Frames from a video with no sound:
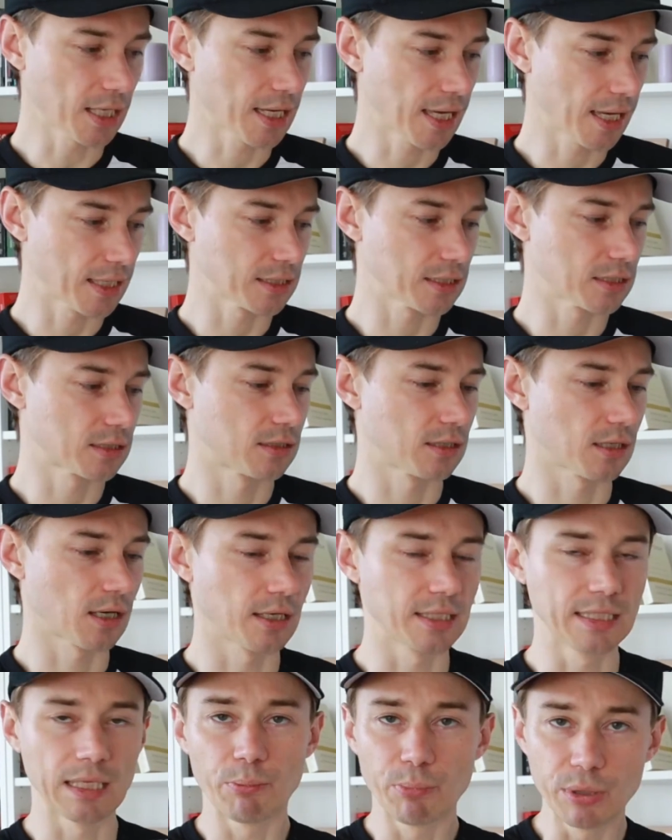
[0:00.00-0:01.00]
get it
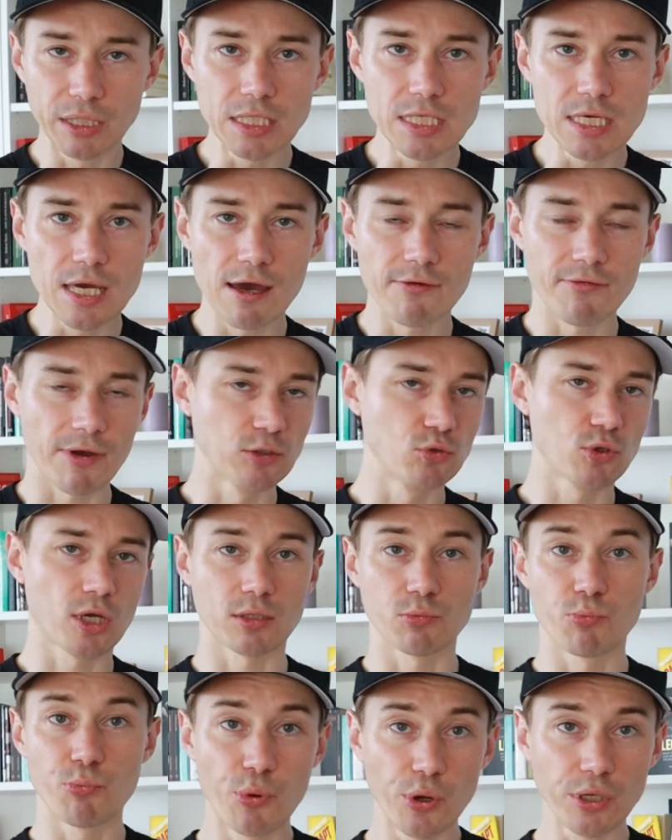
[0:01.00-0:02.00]
in a PDF and you
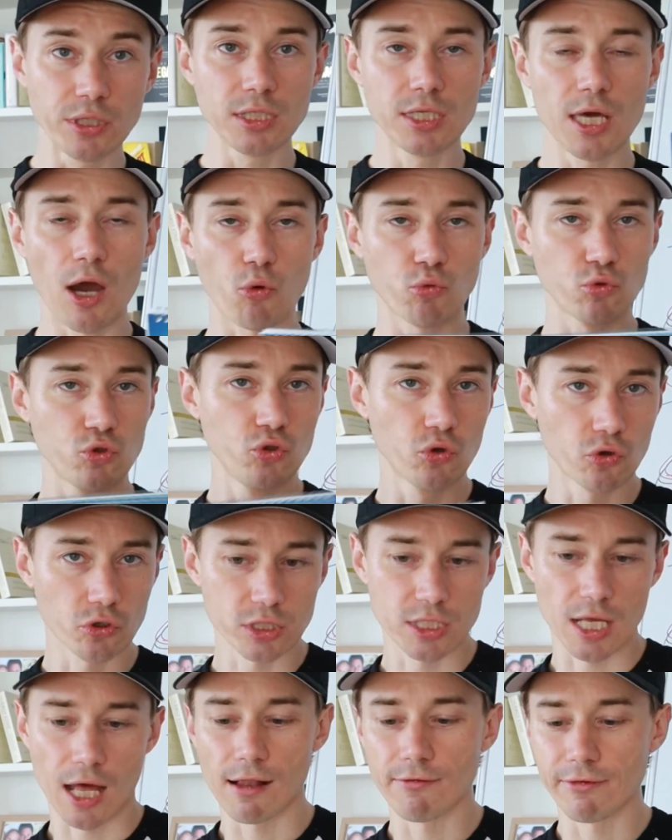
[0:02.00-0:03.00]
can print it out
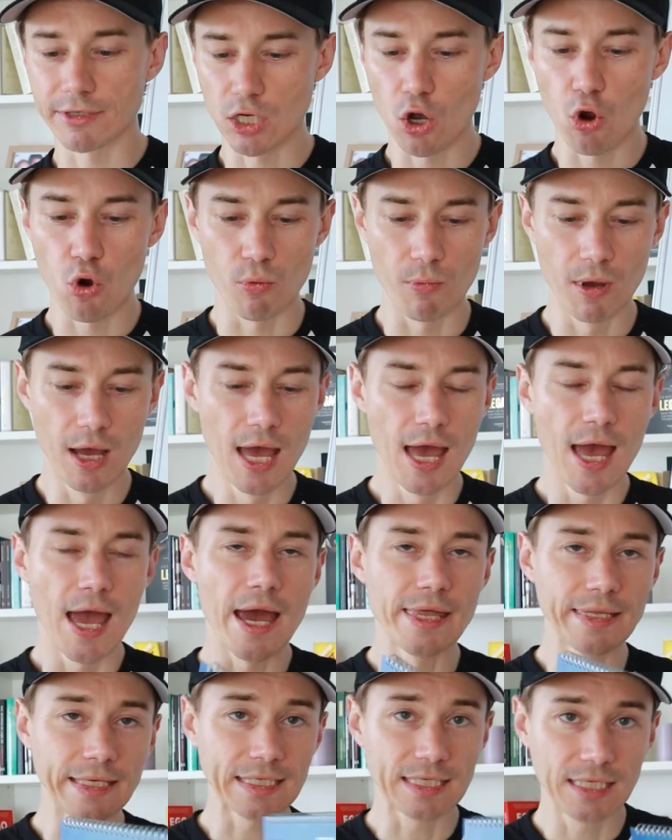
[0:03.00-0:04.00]
yourself at home.
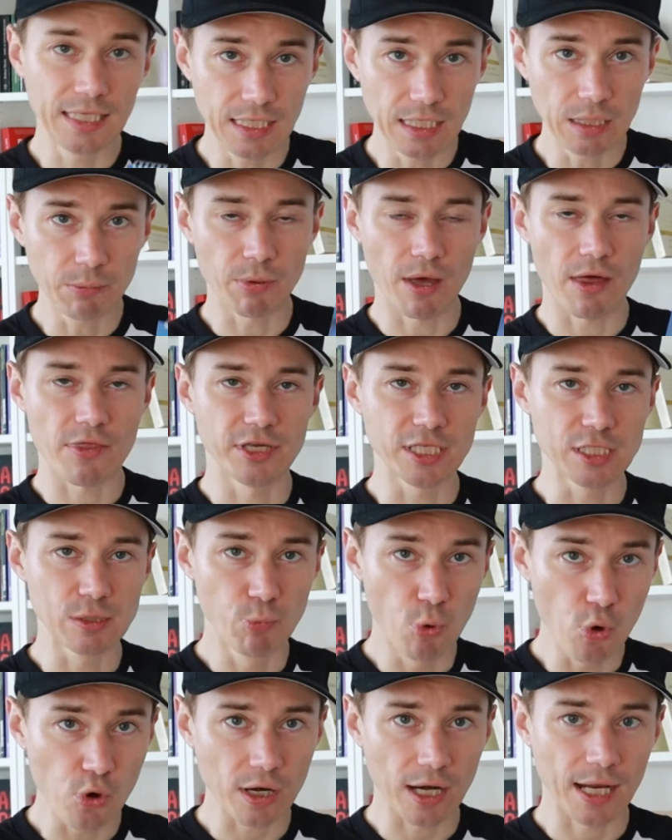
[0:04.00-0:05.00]
And I keep this
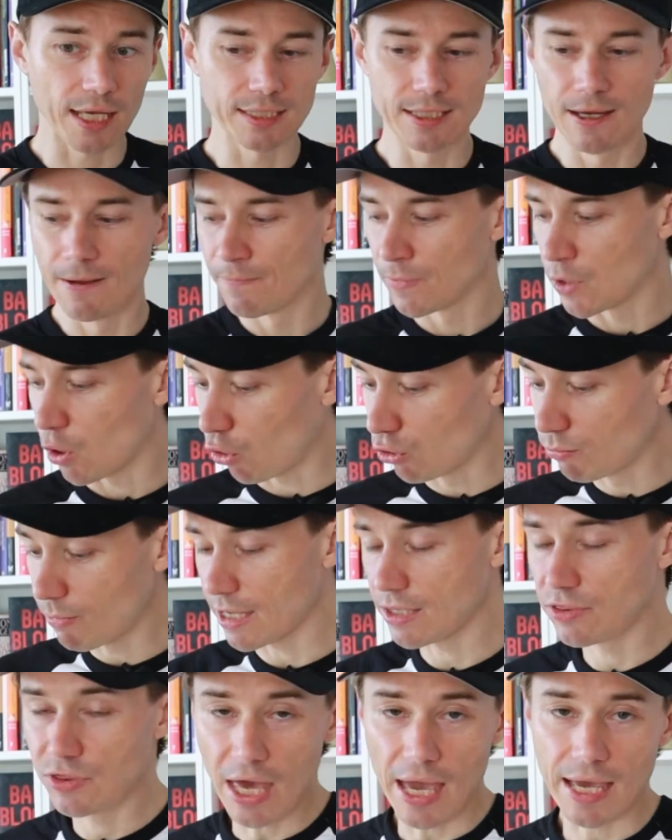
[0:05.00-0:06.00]
booklet on my
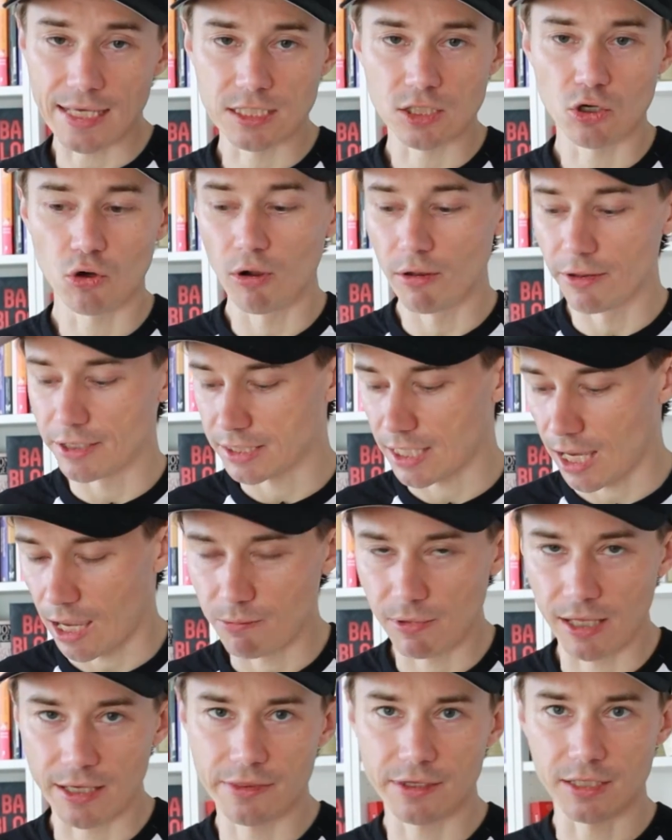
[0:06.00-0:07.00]
desk all the time,
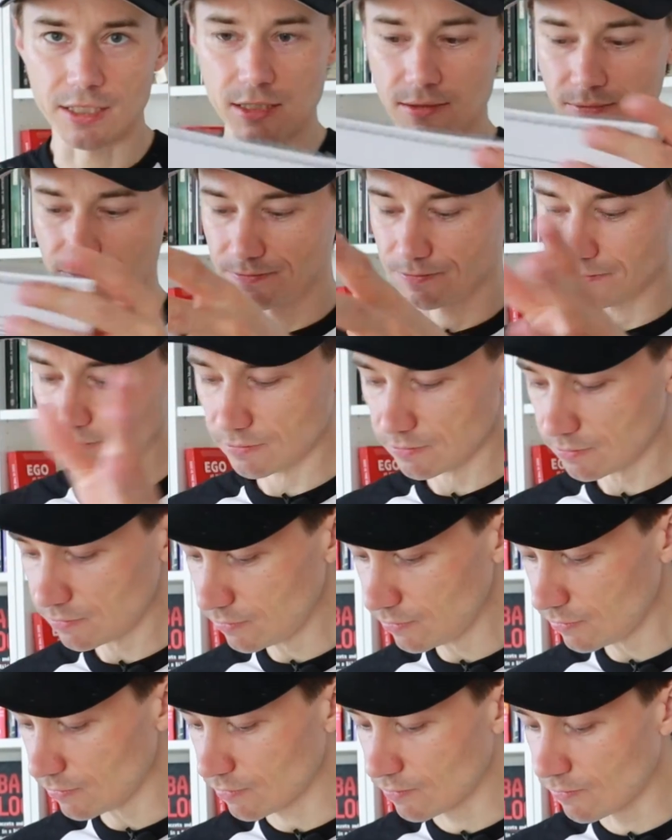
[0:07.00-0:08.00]
like this.
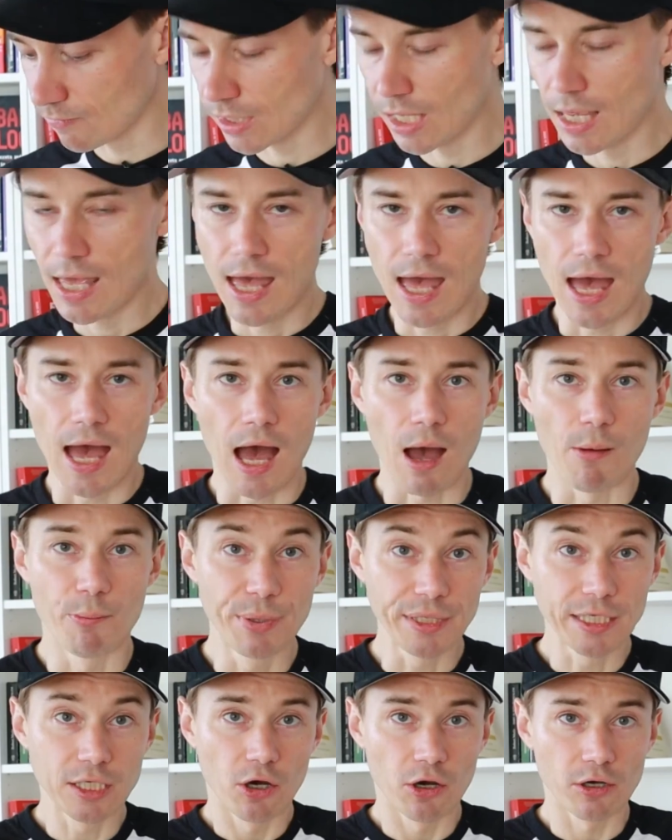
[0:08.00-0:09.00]

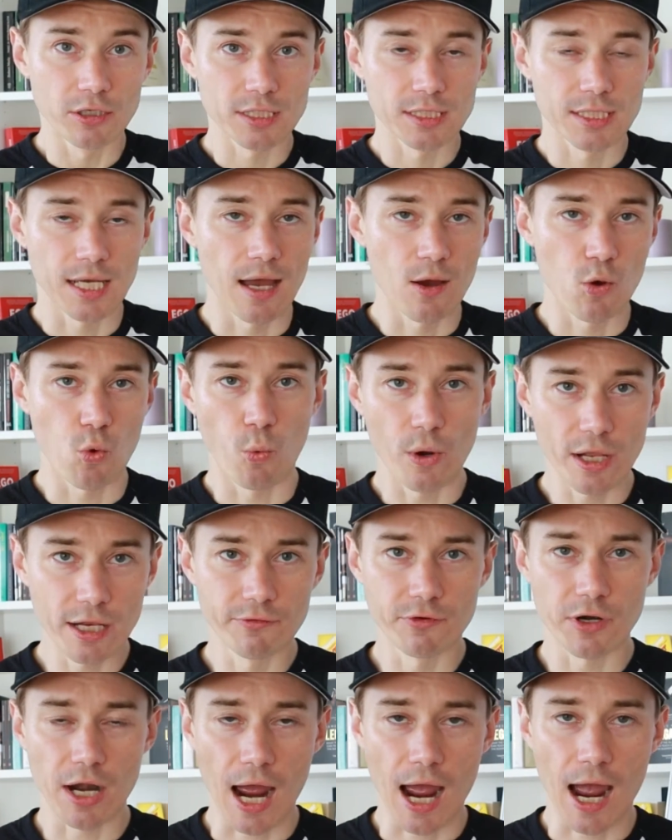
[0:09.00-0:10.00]
Because
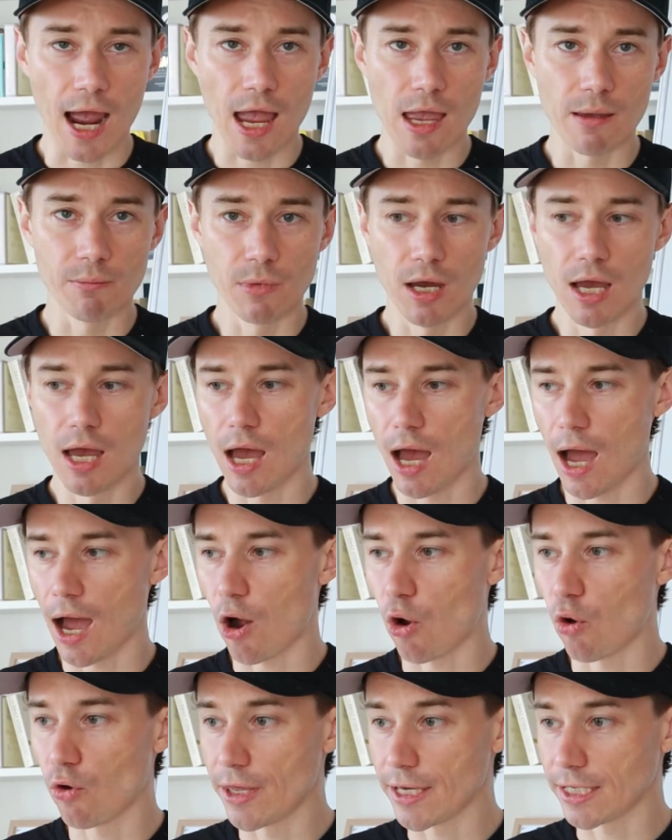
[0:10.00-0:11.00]
whenever I'm
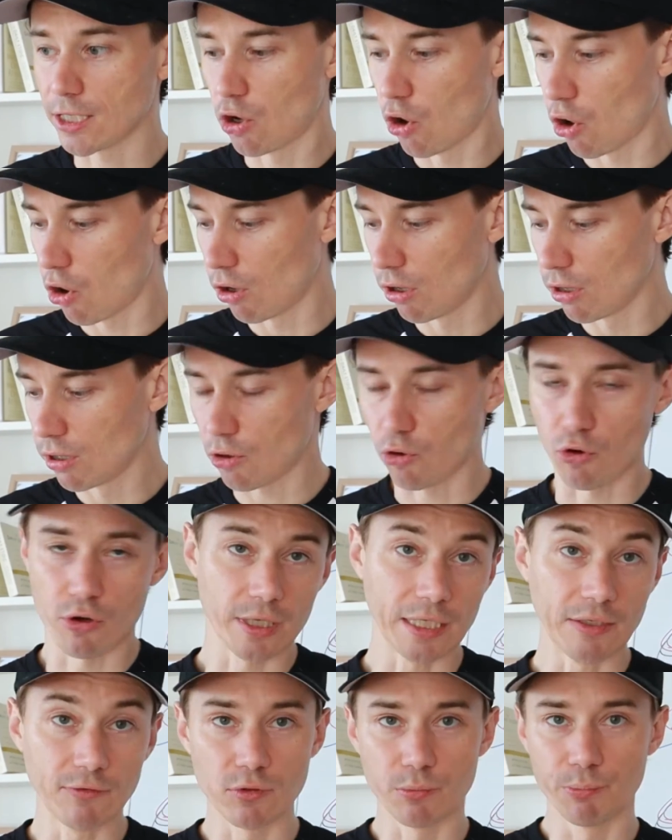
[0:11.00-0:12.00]
on a call, or
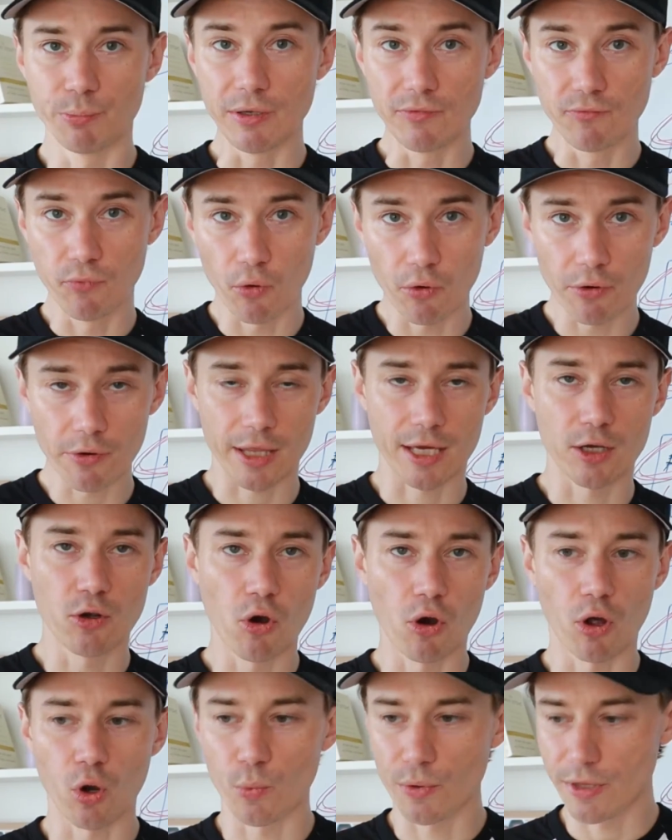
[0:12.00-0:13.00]
even before a
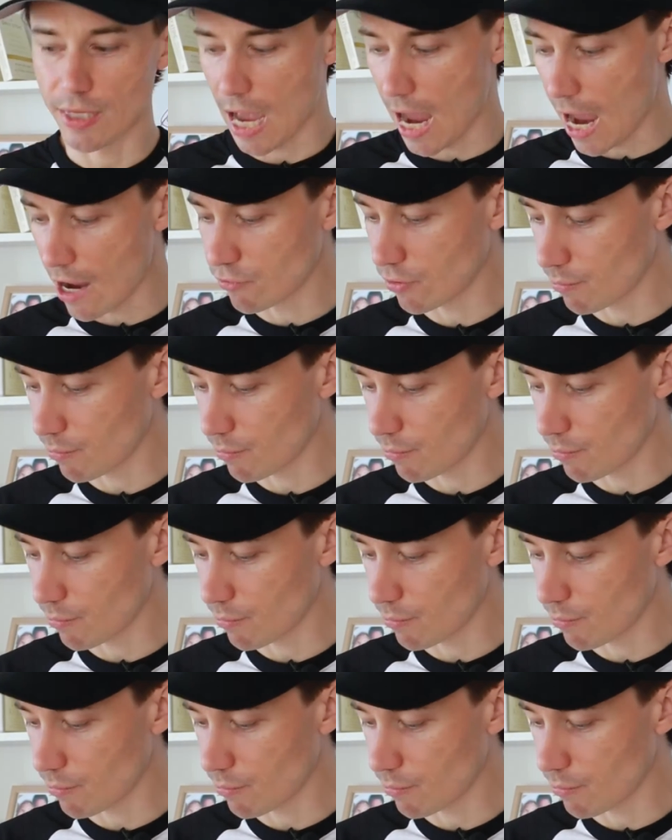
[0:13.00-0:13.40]
call with a hiring